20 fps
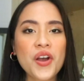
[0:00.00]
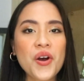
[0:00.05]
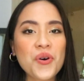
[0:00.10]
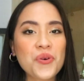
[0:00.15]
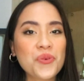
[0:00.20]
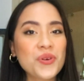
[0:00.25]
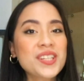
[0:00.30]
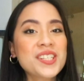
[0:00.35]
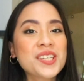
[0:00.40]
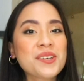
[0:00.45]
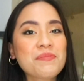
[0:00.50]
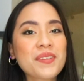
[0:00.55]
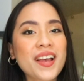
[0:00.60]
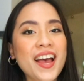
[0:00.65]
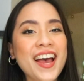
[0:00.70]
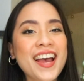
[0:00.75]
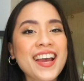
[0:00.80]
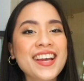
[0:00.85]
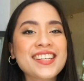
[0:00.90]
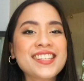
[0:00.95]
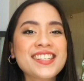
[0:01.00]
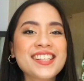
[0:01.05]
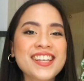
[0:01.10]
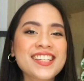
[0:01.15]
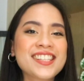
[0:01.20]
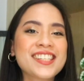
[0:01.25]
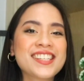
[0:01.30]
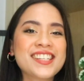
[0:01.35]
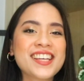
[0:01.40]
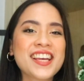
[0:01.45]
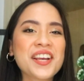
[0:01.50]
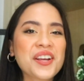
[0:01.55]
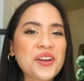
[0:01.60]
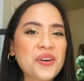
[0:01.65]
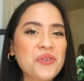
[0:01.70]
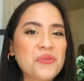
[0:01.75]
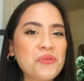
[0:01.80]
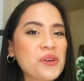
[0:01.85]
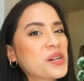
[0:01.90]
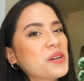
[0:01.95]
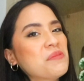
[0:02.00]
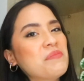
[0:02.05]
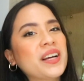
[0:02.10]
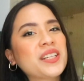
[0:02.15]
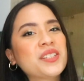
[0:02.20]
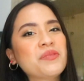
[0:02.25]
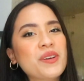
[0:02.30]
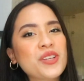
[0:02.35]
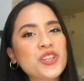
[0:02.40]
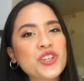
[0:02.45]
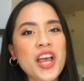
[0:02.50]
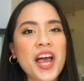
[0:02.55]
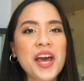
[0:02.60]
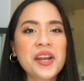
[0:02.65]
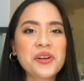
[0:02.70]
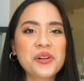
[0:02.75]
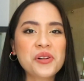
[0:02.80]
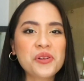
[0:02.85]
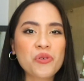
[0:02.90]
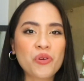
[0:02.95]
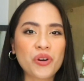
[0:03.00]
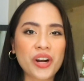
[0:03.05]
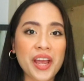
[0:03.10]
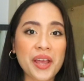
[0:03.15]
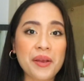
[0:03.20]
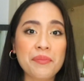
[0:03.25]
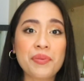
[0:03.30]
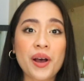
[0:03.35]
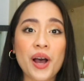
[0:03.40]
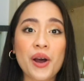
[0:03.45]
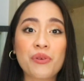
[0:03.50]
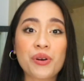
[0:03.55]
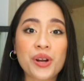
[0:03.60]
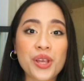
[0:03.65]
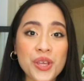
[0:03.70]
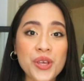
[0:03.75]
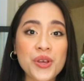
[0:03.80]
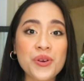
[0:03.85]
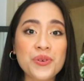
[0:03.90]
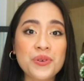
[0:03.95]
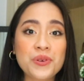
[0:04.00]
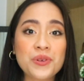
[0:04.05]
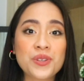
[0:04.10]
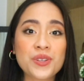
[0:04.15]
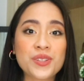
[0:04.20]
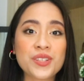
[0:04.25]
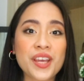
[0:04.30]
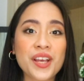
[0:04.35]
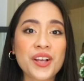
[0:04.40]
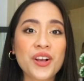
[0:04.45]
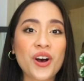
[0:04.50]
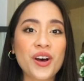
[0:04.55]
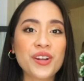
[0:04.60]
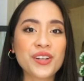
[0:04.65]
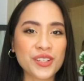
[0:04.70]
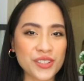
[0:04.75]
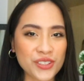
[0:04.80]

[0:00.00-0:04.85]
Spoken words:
What's up guys, it's Nick. Welcome back to my channel where I empower you to take on